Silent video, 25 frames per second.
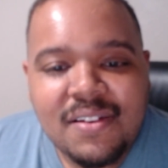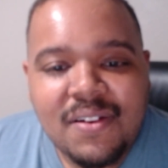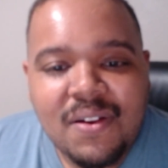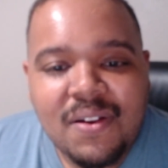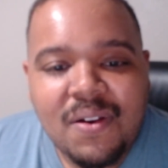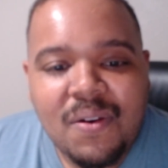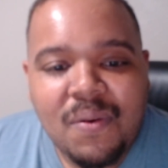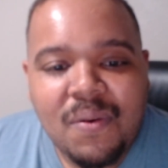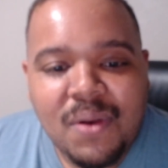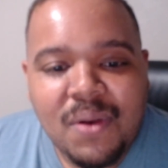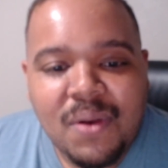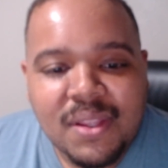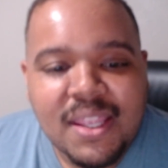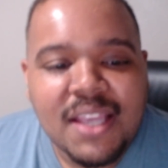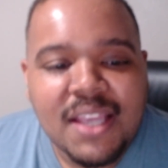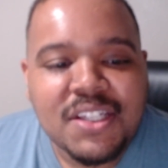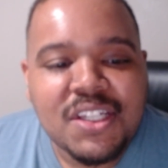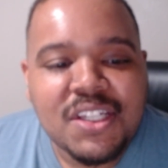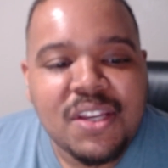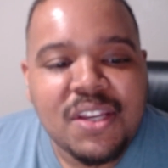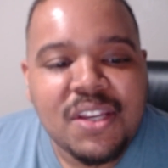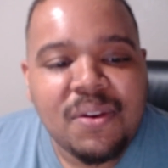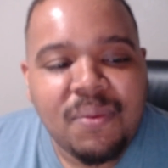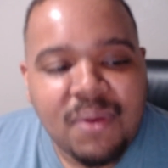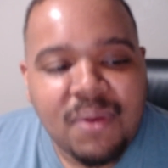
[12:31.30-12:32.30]
with that
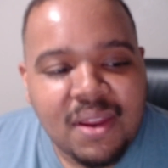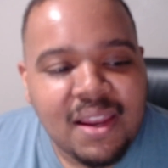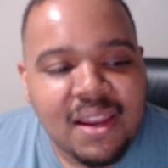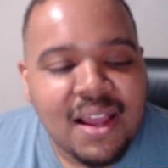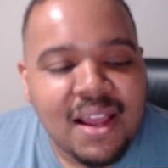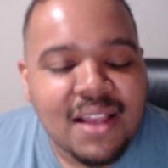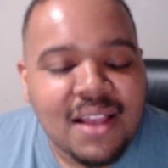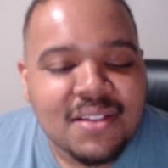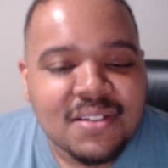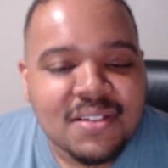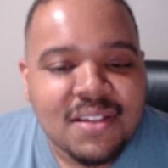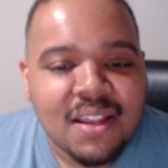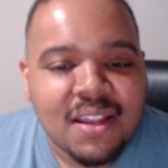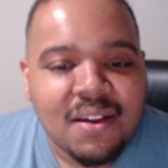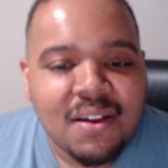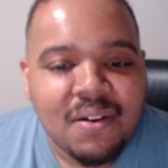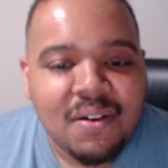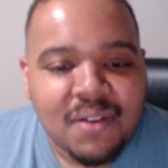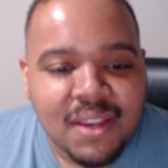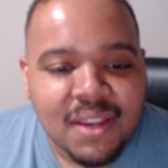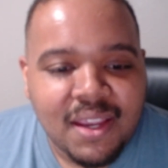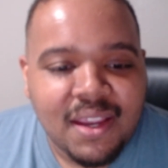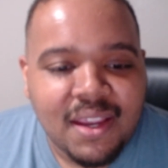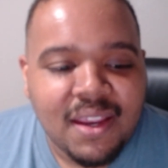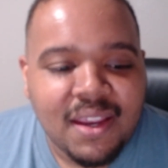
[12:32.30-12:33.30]
she realizes like,
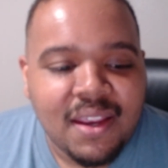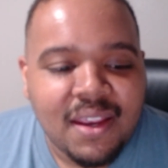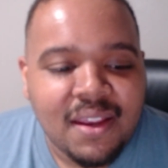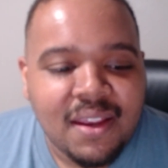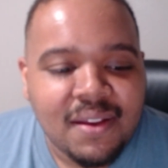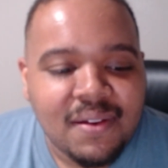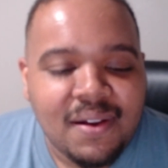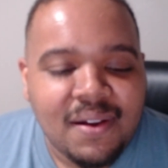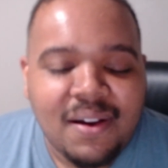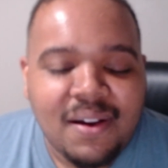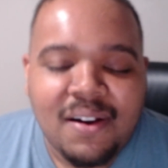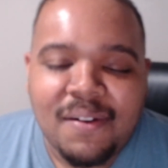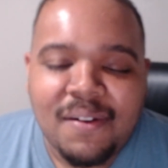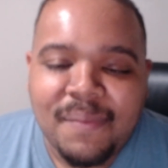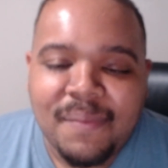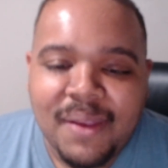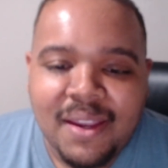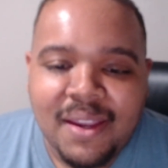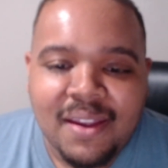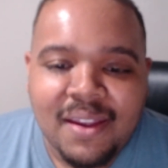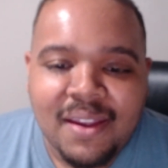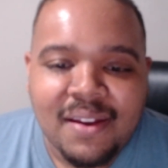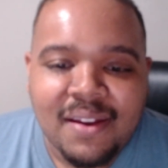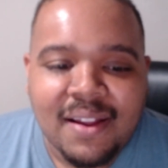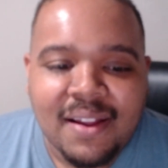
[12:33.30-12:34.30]
okay, oh
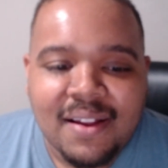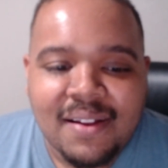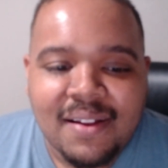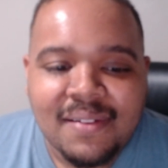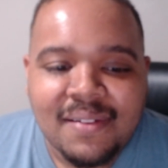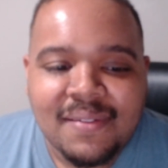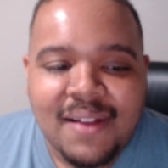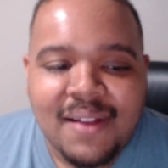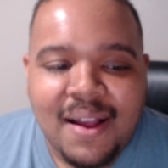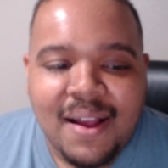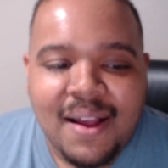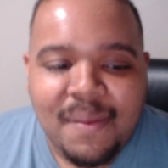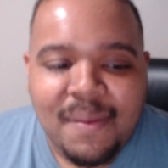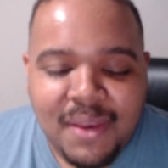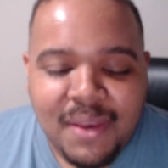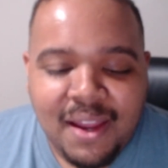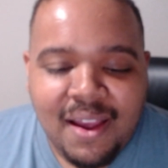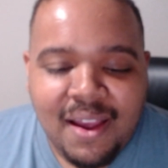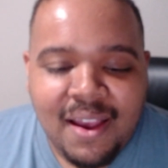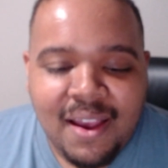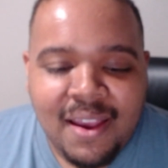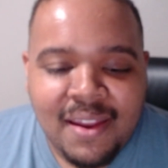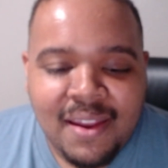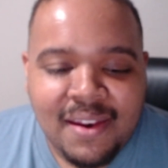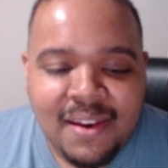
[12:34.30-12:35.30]
man, like I'm
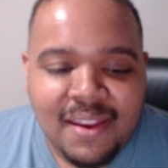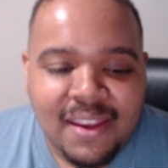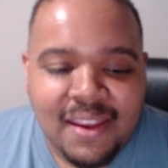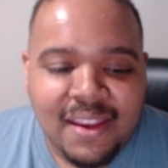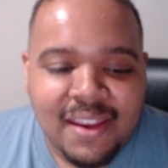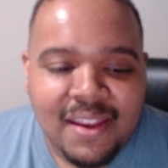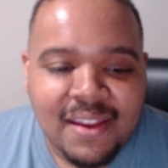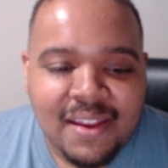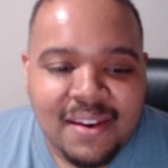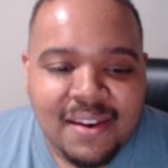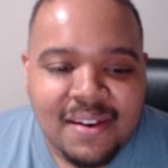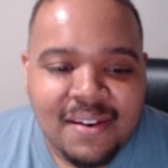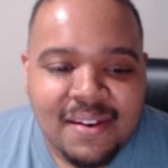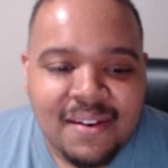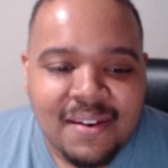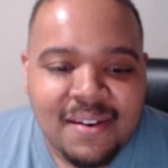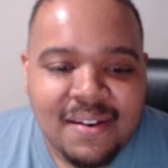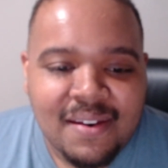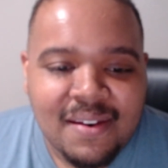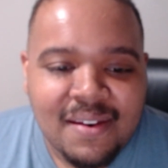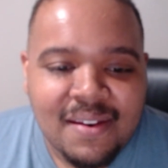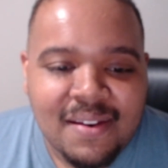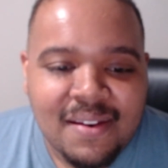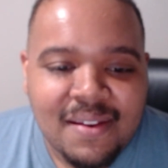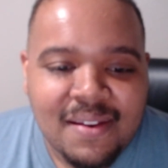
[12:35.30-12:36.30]
dying,
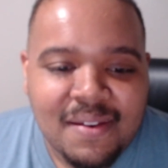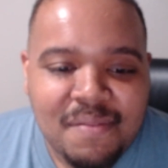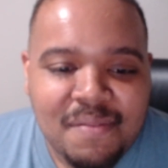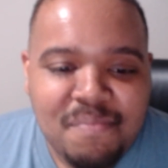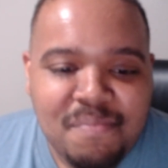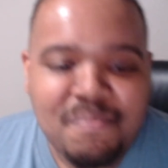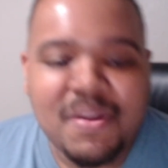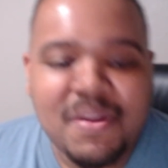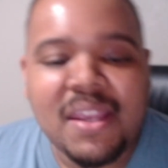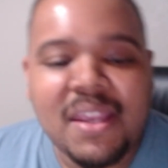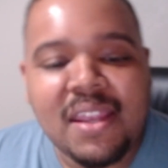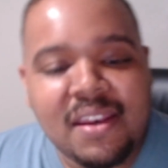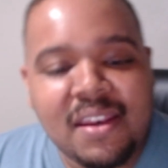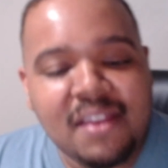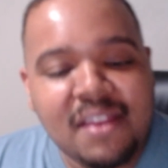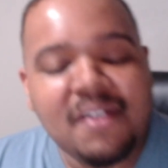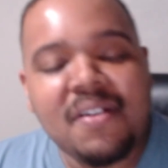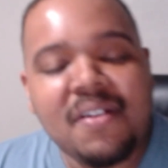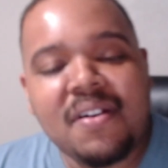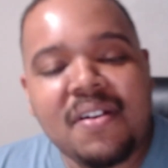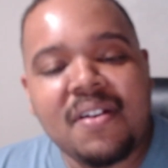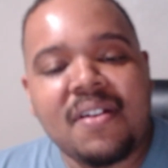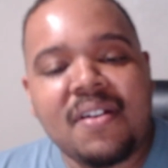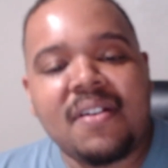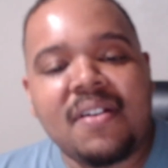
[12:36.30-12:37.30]
but in
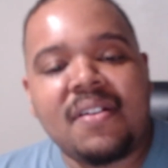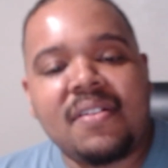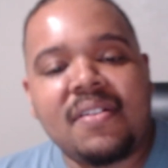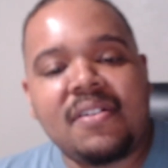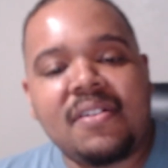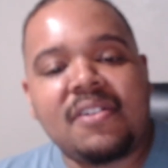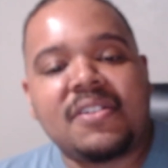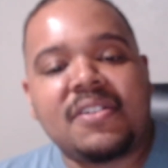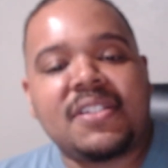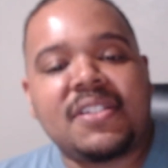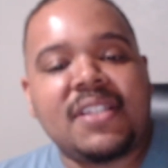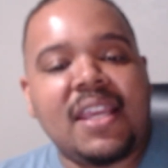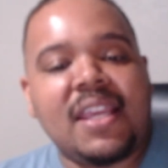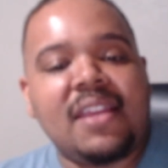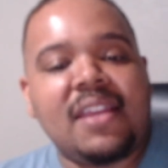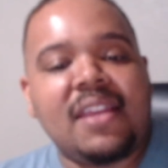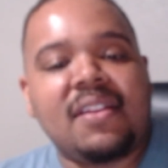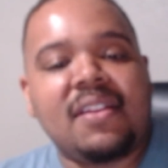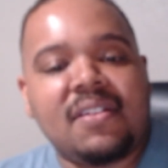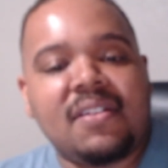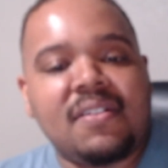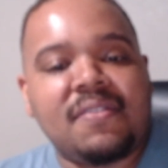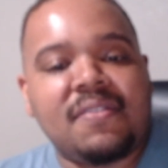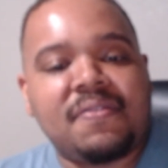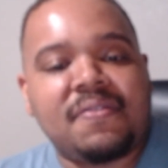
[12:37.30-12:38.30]
her state
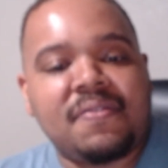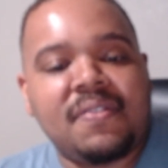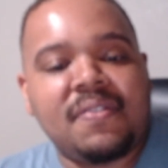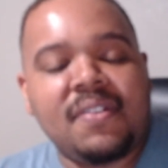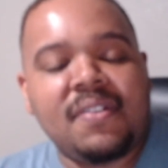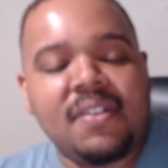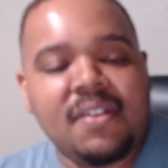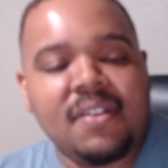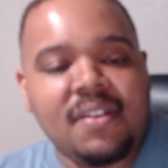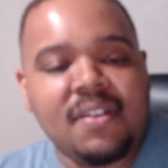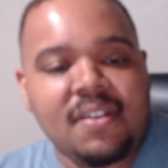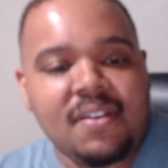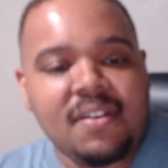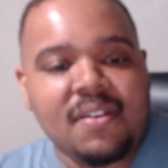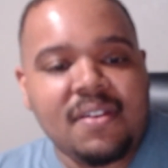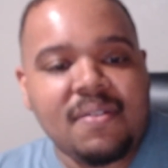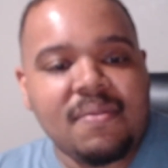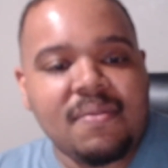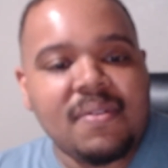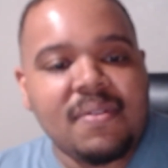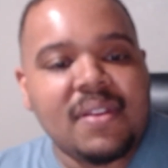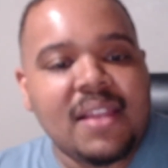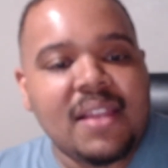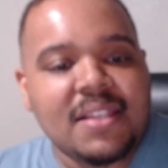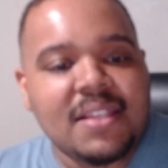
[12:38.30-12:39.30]
of
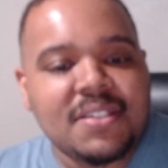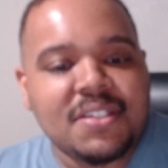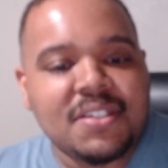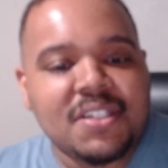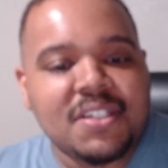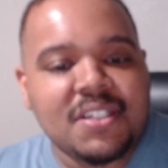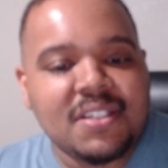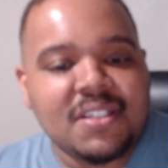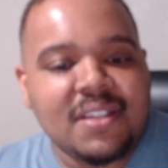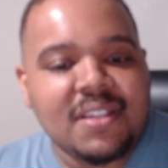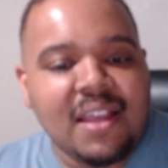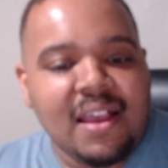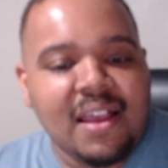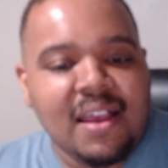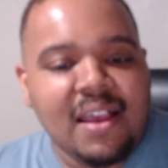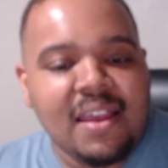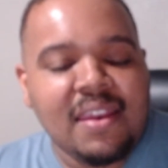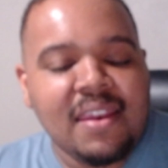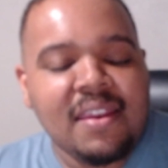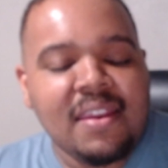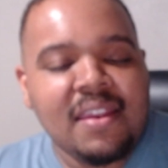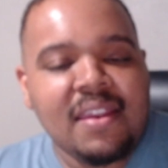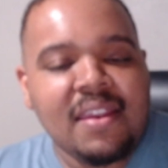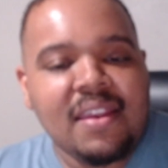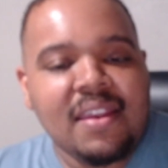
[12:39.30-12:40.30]
realizing she's dying,
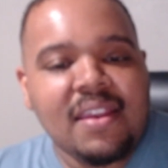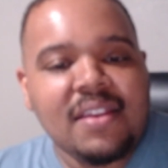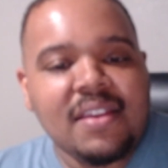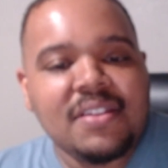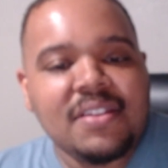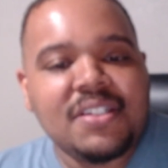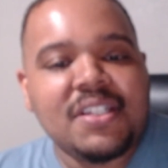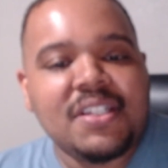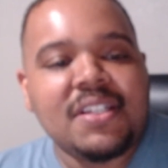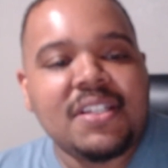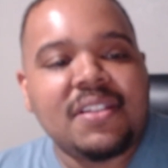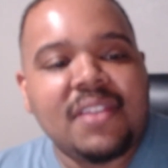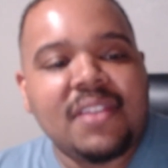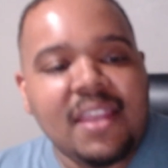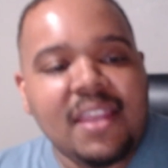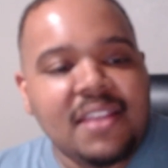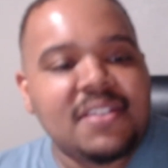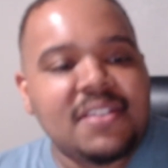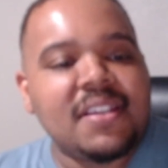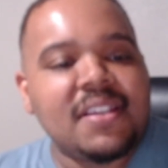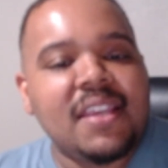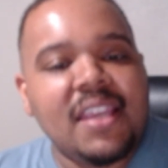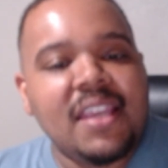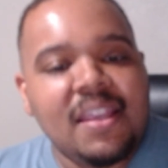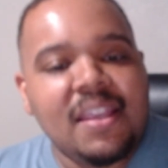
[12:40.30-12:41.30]
she thinks
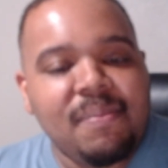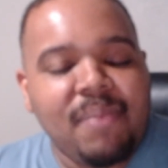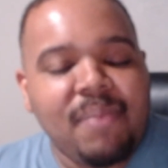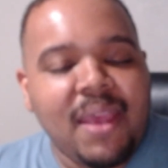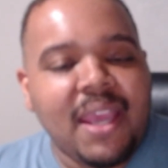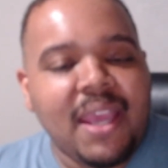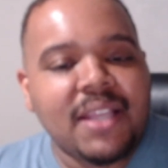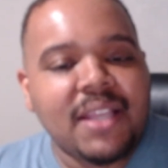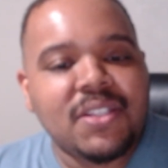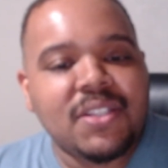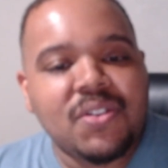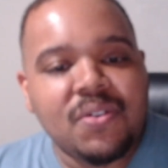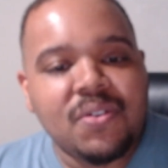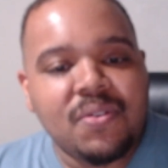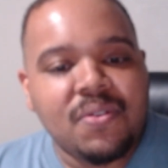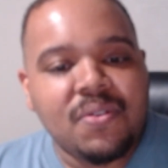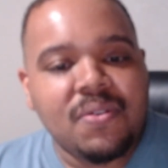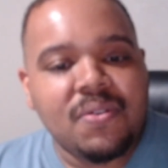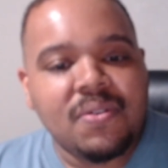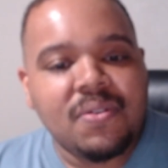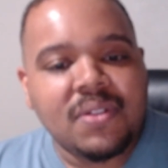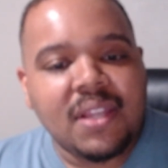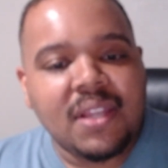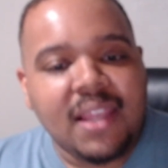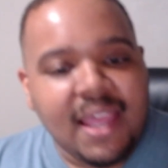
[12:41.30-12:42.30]
again back
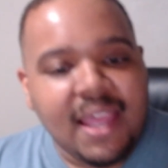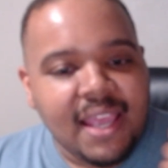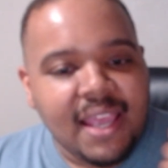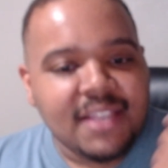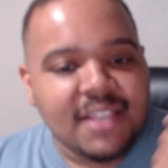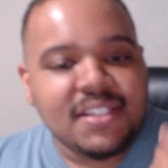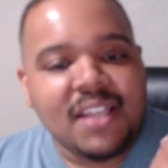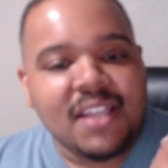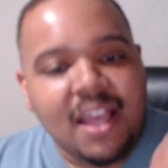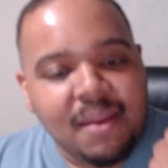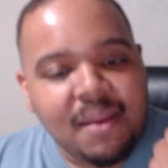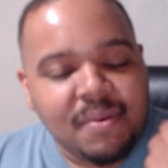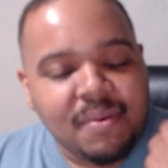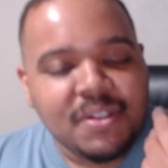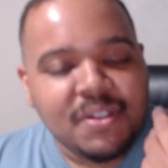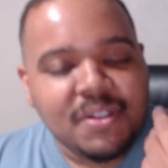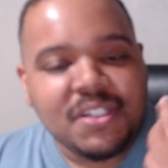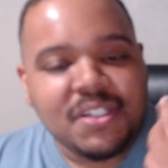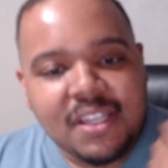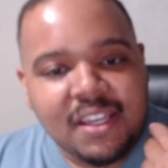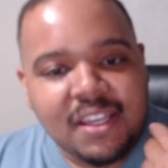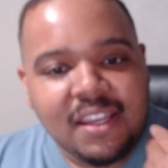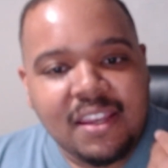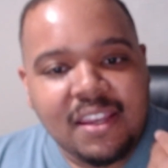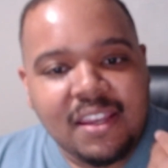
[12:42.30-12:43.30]
to the last time that
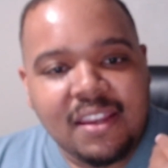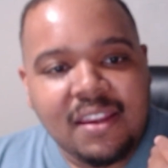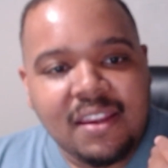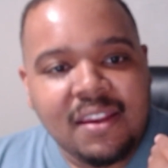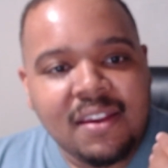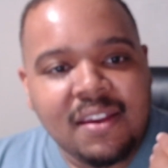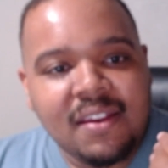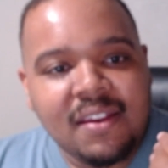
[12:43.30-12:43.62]
she